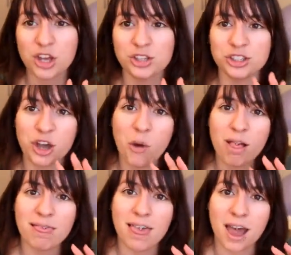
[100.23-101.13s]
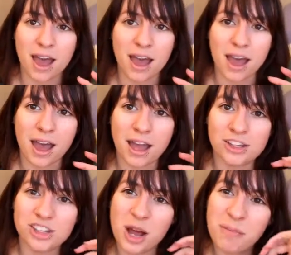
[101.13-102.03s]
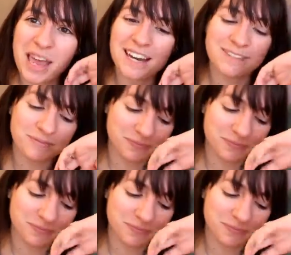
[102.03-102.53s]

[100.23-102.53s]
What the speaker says: So let's jump in.